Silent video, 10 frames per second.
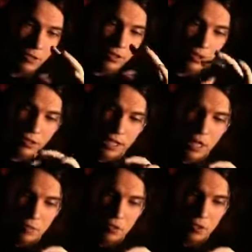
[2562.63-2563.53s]
Let's say they
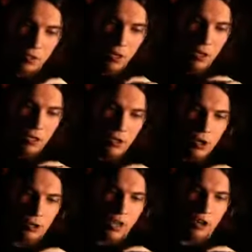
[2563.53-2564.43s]
capture,
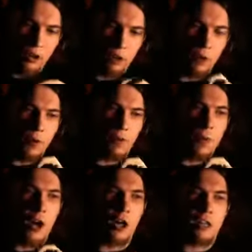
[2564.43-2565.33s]
like a group of
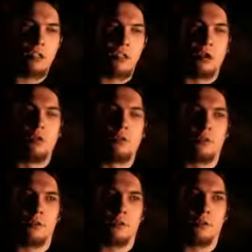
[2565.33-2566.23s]
American
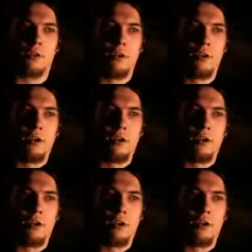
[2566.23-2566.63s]
soldiers,